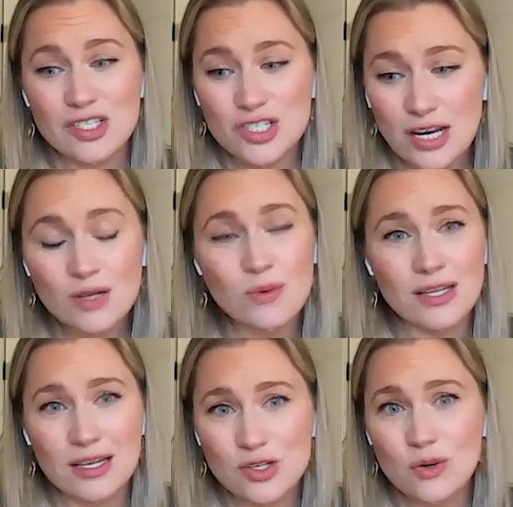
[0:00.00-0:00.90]

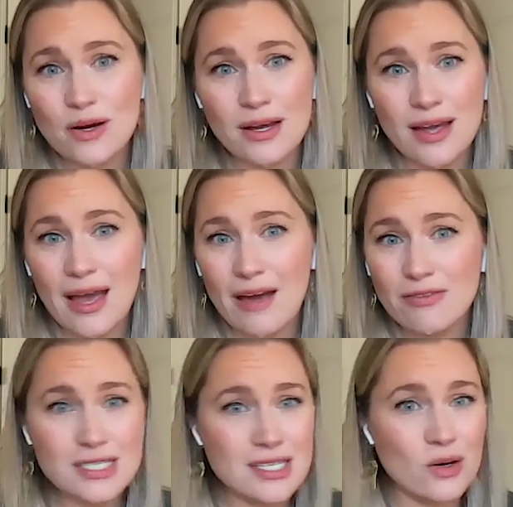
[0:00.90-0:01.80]
genuinely enjoy
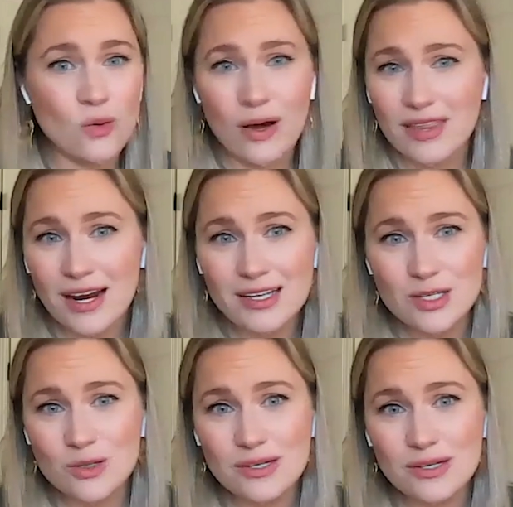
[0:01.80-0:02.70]
every single one that I
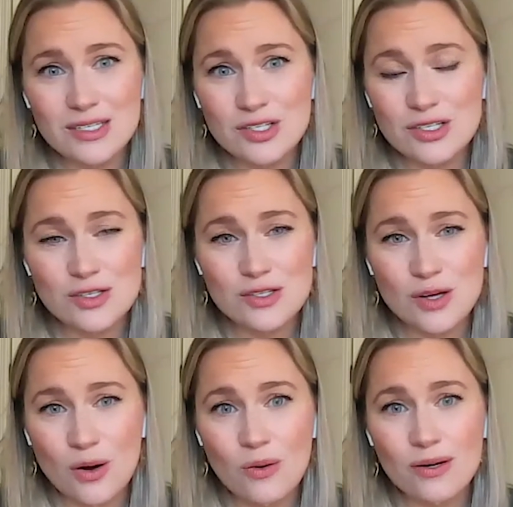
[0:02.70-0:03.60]
do, because
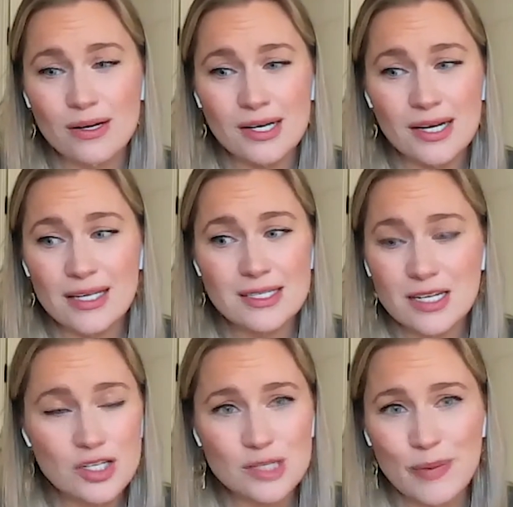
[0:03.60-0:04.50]
it's
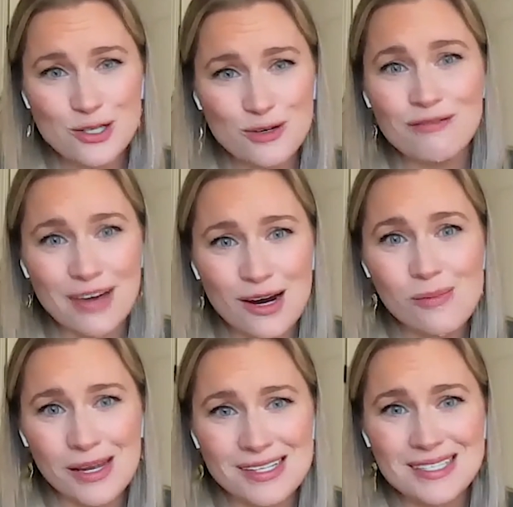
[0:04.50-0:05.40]
such a special
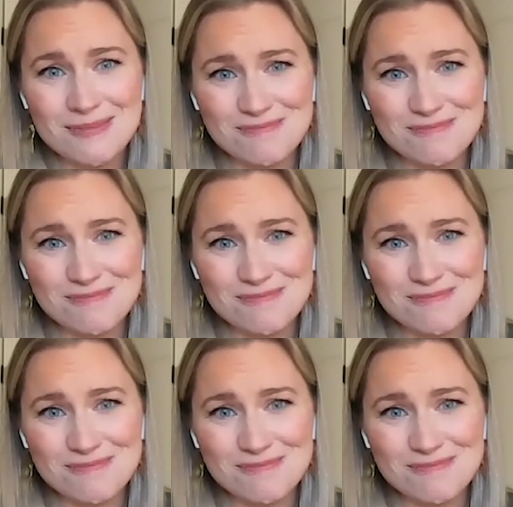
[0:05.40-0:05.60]
environment.